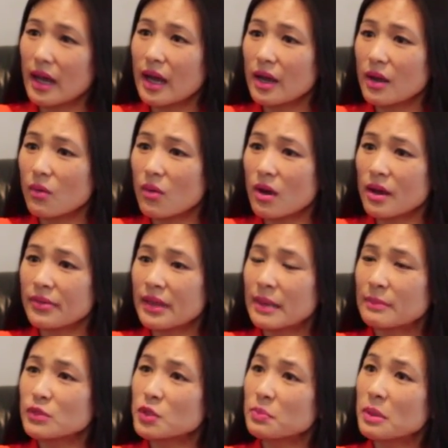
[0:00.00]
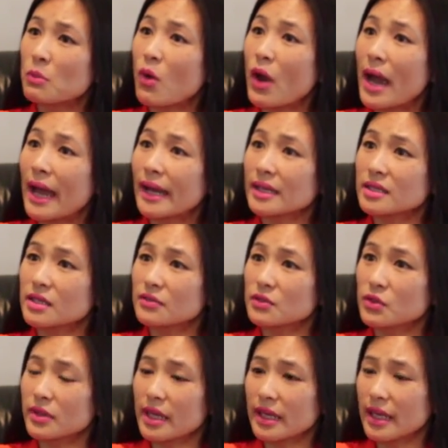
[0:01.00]
I want them to be more active.
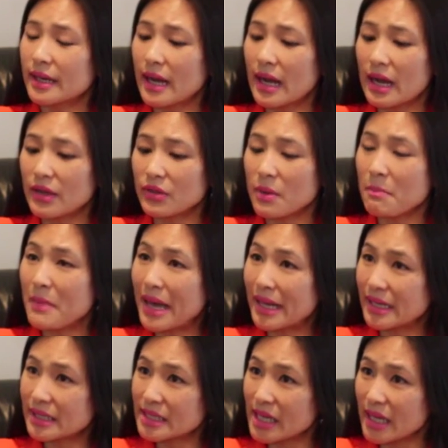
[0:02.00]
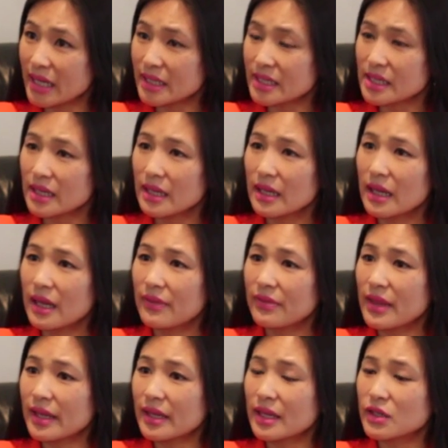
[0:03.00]
So they can either meditate,
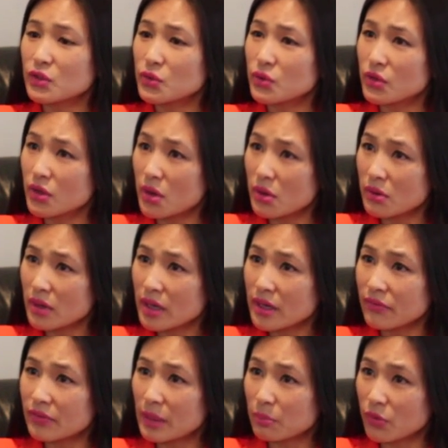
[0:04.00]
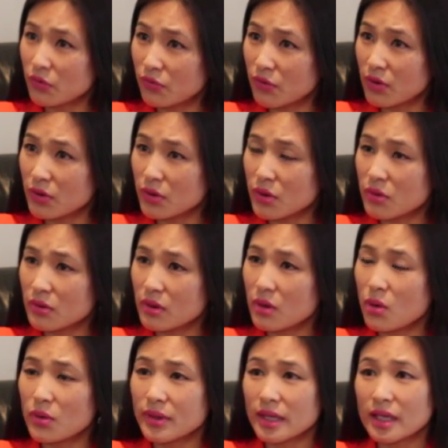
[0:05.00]
they can do yoga if they prefer yoga,
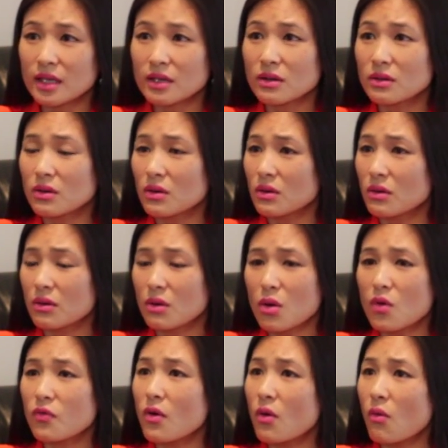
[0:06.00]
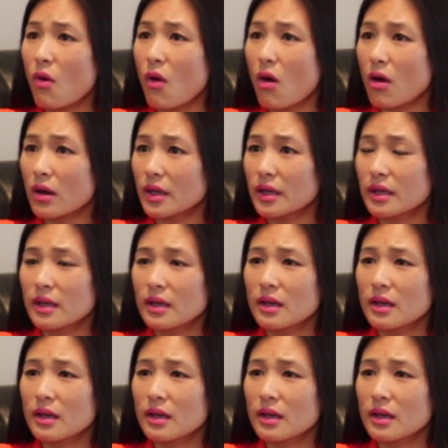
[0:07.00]
or they can go for a walk,